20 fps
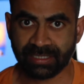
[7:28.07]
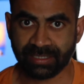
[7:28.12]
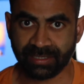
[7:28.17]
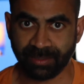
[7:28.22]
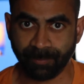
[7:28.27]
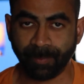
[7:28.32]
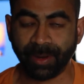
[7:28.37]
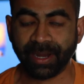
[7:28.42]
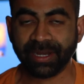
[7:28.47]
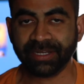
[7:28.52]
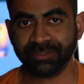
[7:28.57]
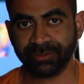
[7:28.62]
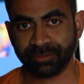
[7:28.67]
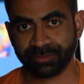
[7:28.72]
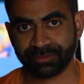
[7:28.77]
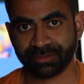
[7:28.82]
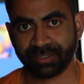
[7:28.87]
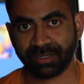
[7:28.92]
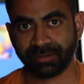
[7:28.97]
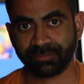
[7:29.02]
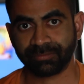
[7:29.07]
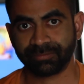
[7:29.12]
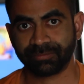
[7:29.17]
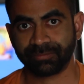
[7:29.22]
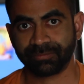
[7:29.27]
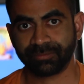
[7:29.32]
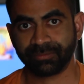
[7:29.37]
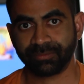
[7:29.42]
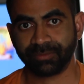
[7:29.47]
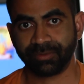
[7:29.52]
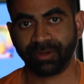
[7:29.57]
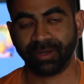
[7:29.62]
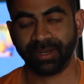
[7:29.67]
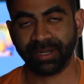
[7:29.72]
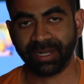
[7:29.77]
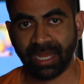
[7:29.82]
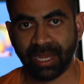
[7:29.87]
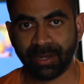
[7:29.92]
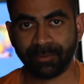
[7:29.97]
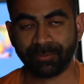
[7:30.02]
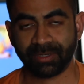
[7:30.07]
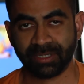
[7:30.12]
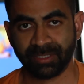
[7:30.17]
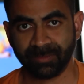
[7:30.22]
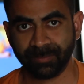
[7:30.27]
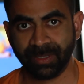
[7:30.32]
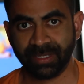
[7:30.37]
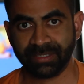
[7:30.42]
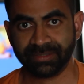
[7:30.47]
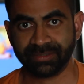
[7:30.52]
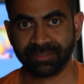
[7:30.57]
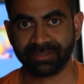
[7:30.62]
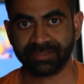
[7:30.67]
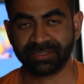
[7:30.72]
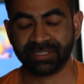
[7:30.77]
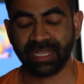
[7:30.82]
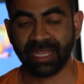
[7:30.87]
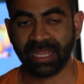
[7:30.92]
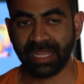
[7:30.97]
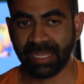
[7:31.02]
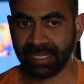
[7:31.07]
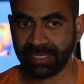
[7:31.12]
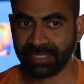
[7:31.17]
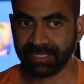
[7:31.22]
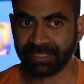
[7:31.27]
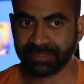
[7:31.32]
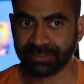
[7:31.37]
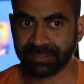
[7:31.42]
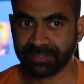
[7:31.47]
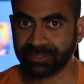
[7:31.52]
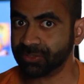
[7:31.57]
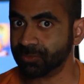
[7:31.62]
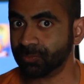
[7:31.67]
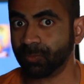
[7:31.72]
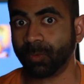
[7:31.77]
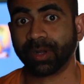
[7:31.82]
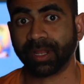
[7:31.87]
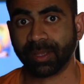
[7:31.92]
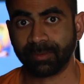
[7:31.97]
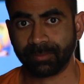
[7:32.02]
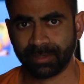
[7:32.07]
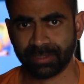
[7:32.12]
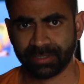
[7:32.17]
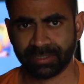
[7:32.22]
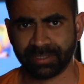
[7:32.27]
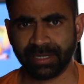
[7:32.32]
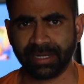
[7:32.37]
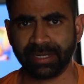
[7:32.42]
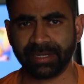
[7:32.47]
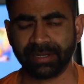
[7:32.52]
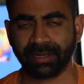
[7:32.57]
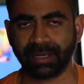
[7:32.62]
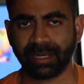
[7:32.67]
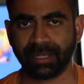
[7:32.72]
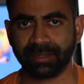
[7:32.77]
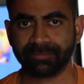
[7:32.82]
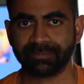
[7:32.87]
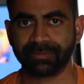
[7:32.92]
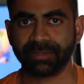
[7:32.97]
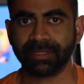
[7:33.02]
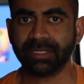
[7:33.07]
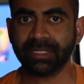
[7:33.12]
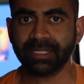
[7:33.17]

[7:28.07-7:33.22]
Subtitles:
remind yourself on an hourly basis, hey, this is what I want to create in life.